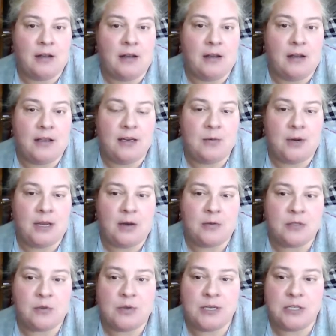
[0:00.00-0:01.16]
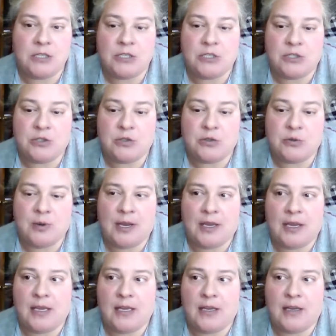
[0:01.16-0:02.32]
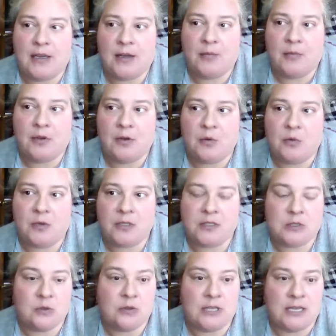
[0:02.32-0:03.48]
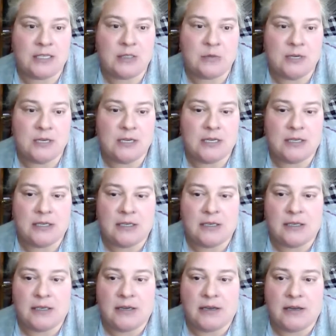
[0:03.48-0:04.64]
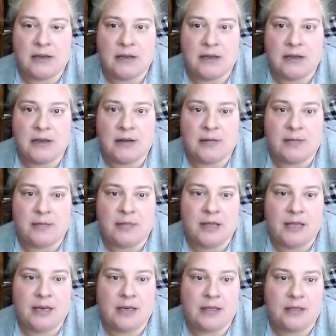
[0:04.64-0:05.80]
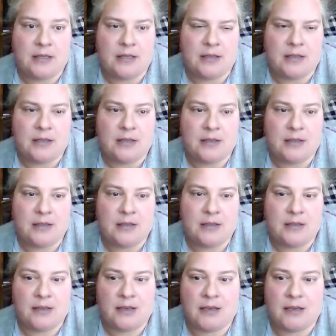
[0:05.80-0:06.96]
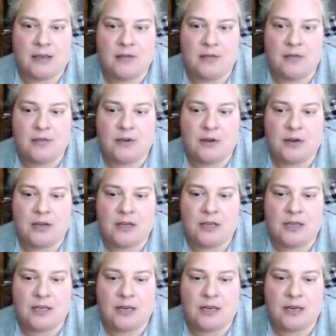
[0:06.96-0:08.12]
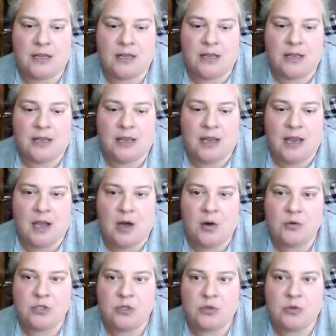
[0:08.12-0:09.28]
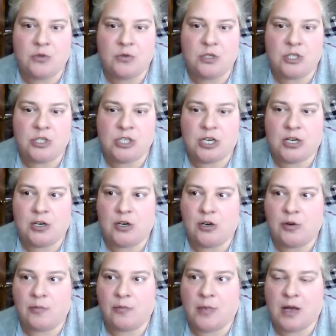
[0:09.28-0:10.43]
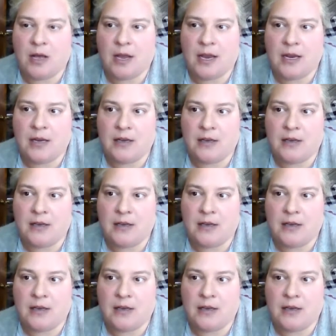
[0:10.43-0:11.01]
Anyway, I was going to do a what sold last week, but I haven't figured out yet how to share my